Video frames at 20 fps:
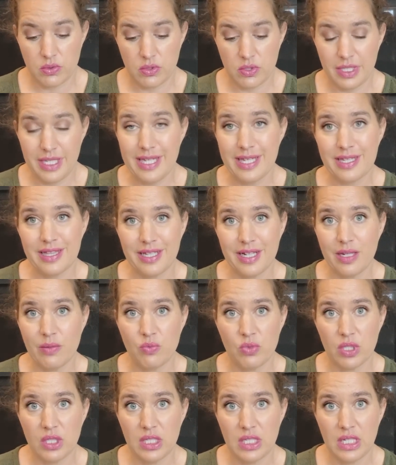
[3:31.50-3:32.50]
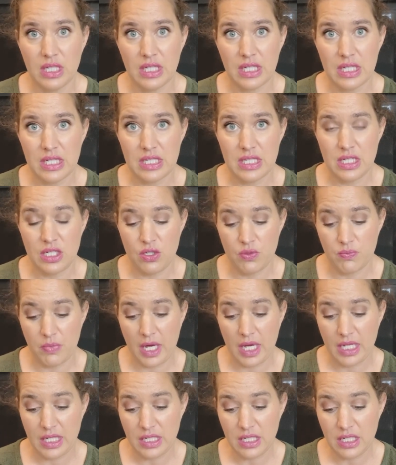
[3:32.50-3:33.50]
think that I'm really gonna continue
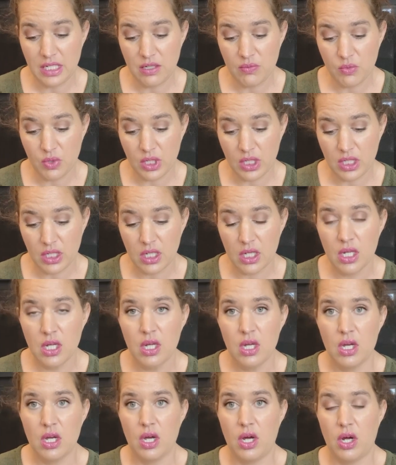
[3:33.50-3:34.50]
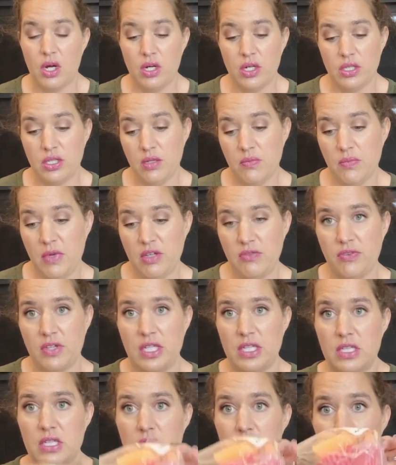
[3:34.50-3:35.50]
buying anymore, are the
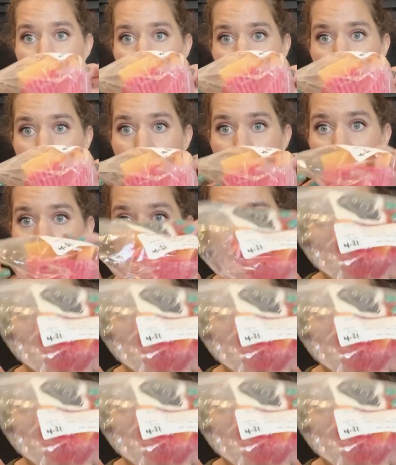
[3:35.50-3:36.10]
muffins. So